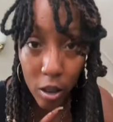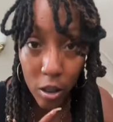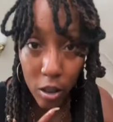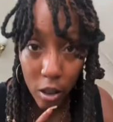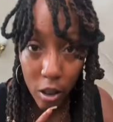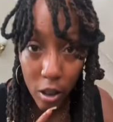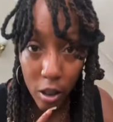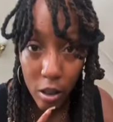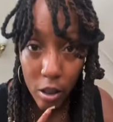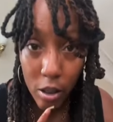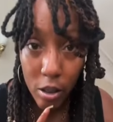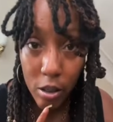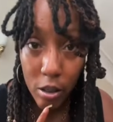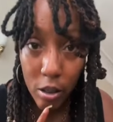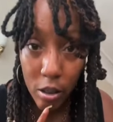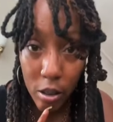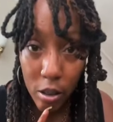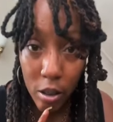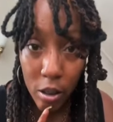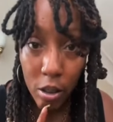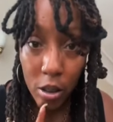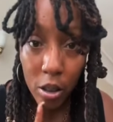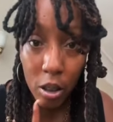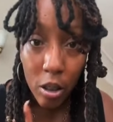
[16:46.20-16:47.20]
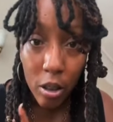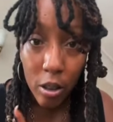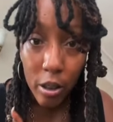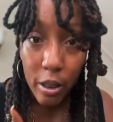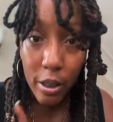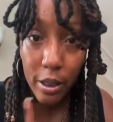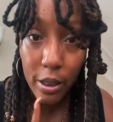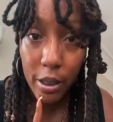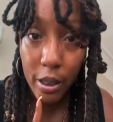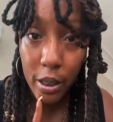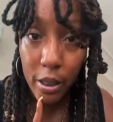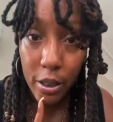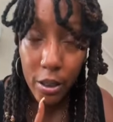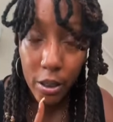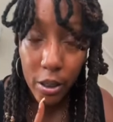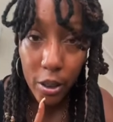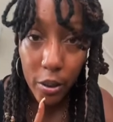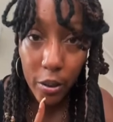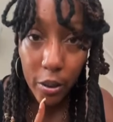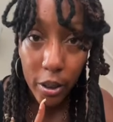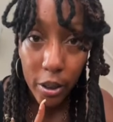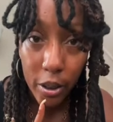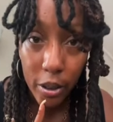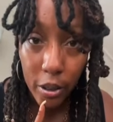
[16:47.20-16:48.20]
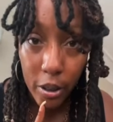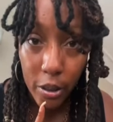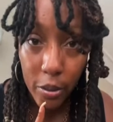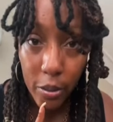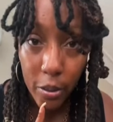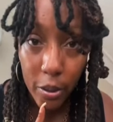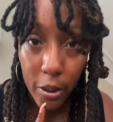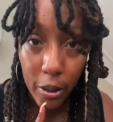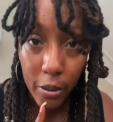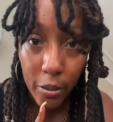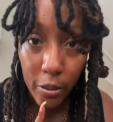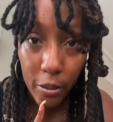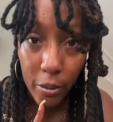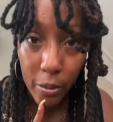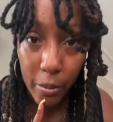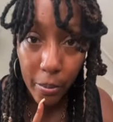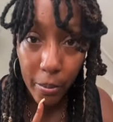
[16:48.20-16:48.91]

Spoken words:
Yes, good sex is a great stress relief.